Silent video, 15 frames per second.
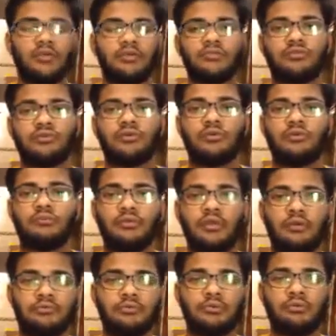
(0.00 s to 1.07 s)
So we
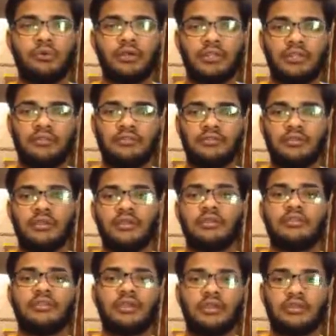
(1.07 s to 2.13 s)
have what is
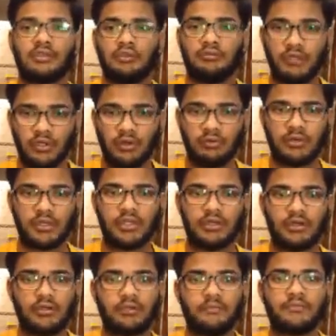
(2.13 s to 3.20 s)
the given over
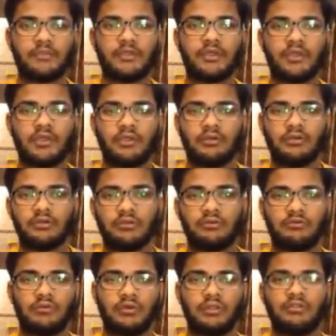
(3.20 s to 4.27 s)
here.
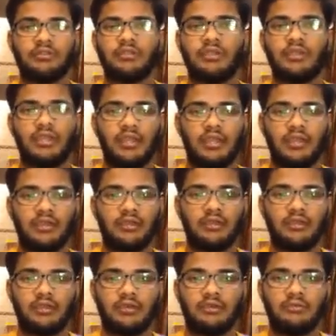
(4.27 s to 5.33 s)
What is the A,
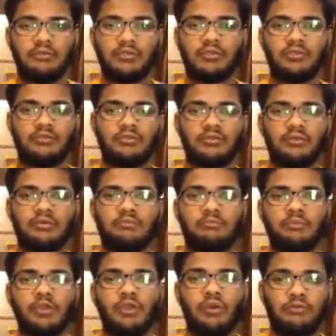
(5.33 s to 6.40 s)
which is
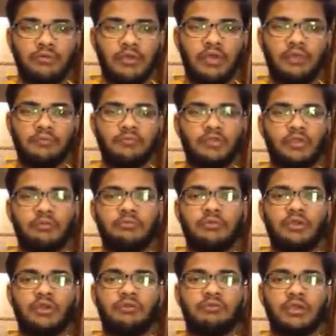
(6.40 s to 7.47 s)
P of A.
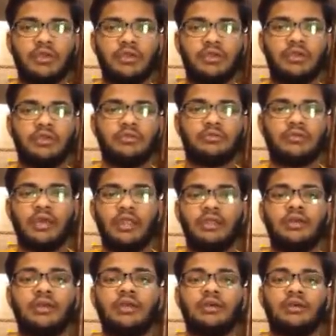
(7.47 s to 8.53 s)
P of A is that
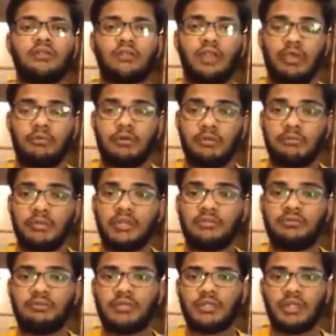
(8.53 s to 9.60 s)
driver
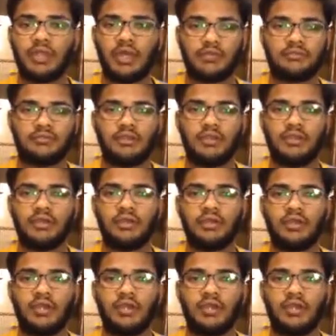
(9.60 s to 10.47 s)
meets with an accident.